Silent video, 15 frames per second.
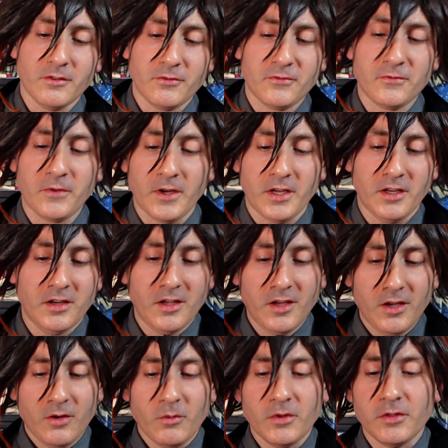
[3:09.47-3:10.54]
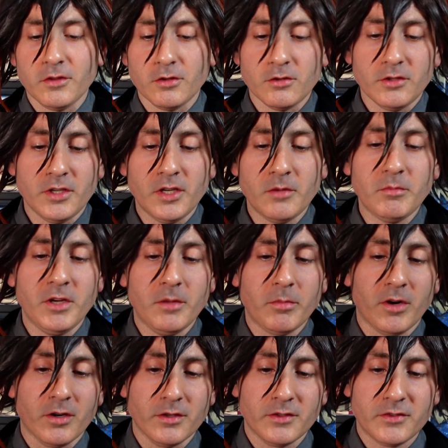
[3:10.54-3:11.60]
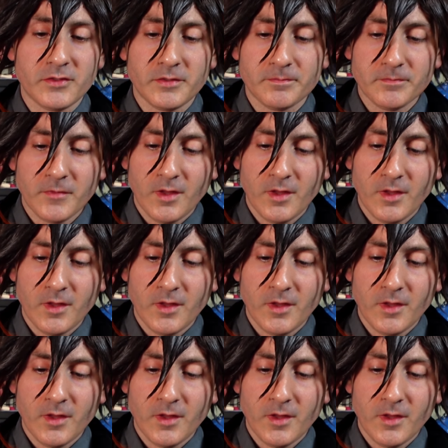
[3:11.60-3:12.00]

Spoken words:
fight with little itty bitty parts.